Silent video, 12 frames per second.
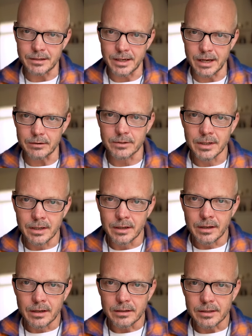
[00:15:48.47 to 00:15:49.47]
Now,
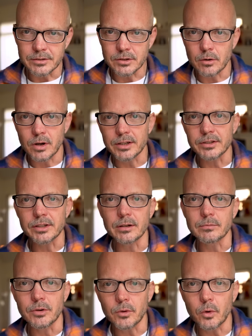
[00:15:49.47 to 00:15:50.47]
let's go on to
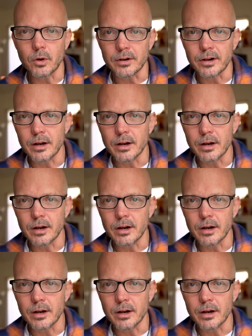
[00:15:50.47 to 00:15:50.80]
number four.